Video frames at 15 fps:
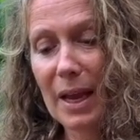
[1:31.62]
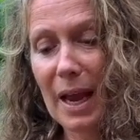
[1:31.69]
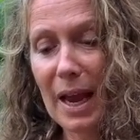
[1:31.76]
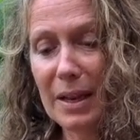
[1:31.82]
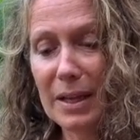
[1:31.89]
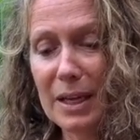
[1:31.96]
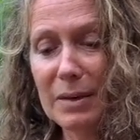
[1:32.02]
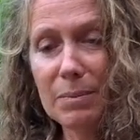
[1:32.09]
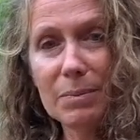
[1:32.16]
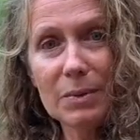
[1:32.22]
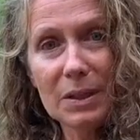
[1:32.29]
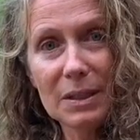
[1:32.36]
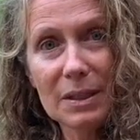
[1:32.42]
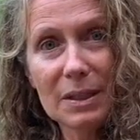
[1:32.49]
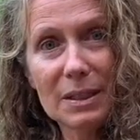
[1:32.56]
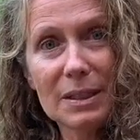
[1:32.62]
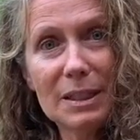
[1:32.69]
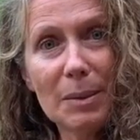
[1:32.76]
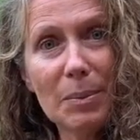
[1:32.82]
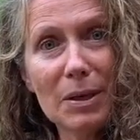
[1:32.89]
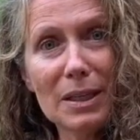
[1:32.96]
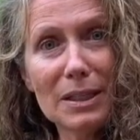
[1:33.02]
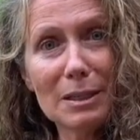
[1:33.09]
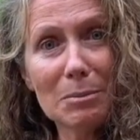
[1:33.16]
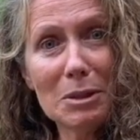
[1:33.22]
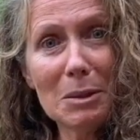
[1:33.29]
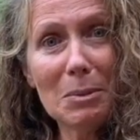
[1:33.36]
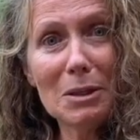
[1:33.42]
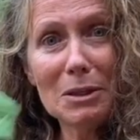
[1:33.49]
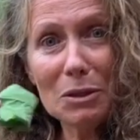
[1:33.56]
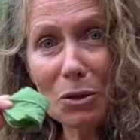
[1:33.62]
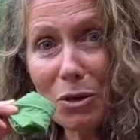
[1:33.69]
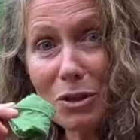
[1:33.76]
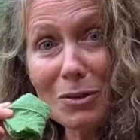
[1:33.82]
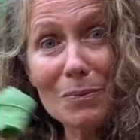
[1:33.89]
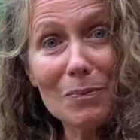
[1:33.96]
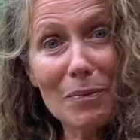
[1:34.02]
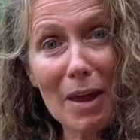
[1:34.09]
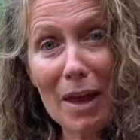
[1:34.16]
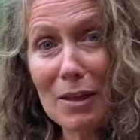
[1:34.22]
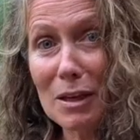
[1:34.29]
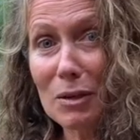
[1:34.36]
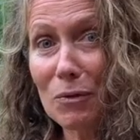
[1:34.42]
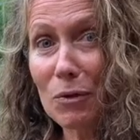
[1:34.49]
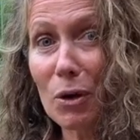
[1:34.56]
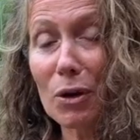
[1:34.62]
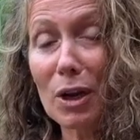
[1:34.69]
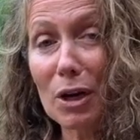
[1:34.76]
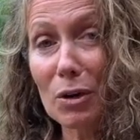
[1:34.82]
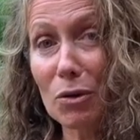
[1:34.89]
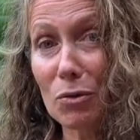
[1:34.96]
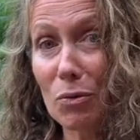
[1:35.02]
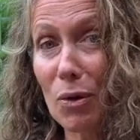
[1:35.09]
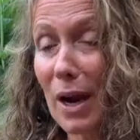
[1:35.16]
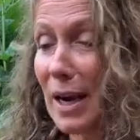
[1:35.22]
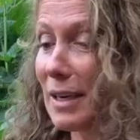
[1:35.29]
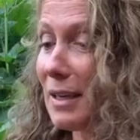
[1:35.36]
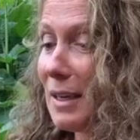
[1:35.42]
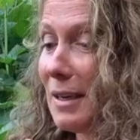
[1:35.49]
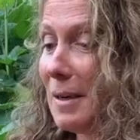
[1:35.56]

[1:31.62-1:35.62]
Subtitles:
and then dip it in some dipping sauce, and then you've got a great,